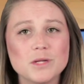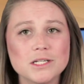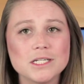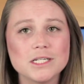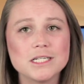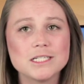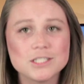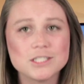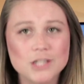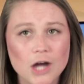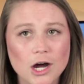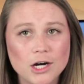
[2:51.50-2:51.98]

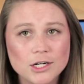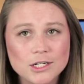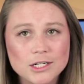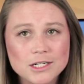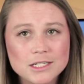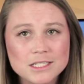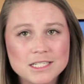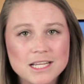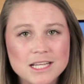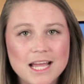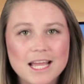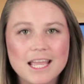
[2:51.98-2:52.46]
billion,
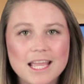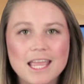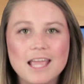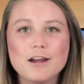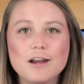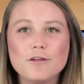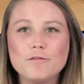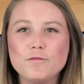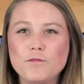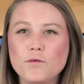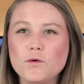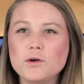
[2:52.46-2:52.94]

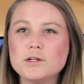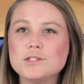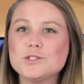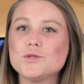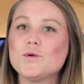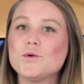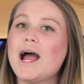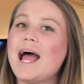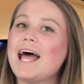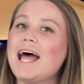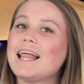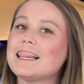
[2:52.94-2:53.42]
can afford
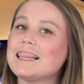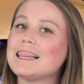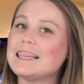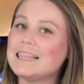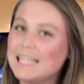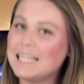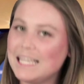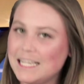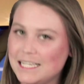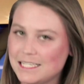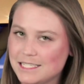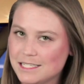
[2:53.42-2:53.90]
to at
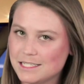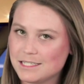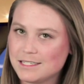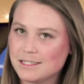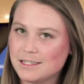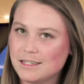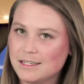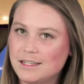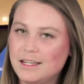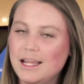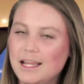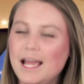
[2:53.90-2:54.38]
least
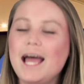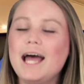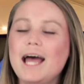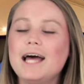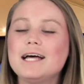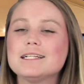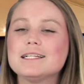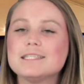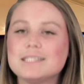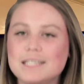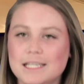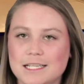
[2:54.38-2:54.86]

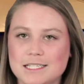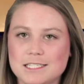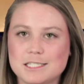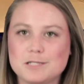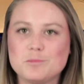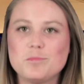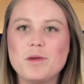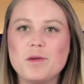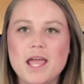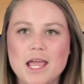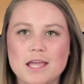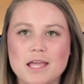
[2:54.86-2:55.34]

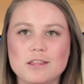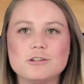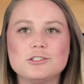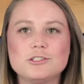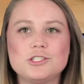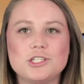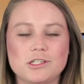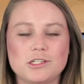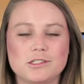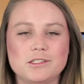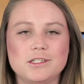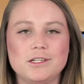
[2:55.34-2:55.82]
pay their
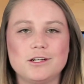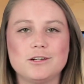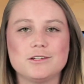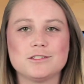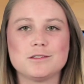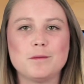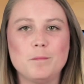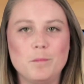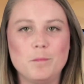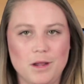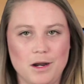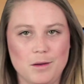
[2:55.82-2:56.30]

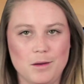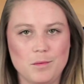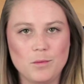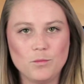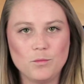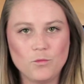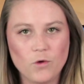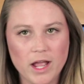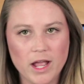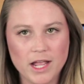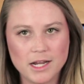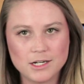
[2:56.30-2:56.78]
cheerleaders
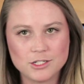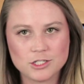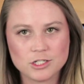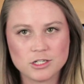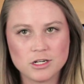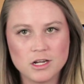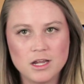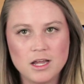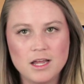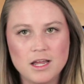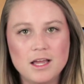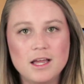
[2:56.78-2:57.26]
minimum
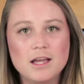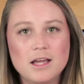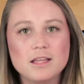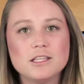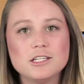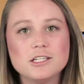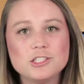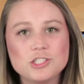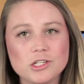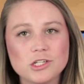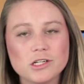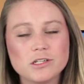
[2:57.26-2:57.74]
wage.
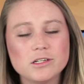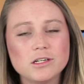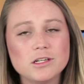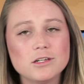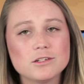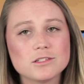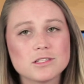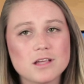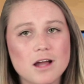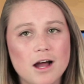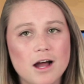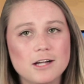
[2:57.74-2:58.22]
The
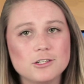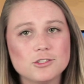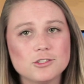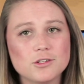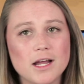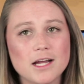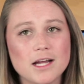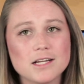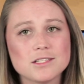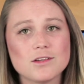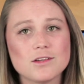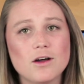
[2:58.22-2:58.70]
cheerleaders'
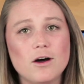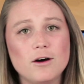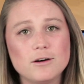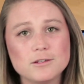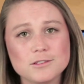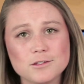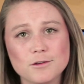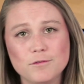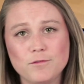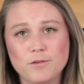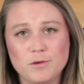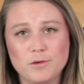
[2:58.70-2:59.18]
contracts
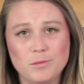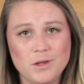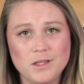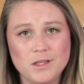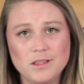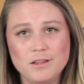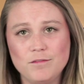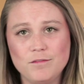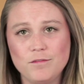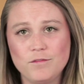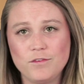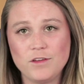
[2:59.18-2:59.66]
also forbid
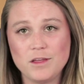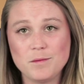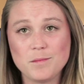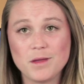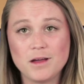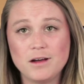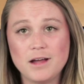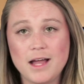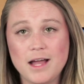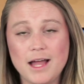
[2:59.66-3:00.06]
the female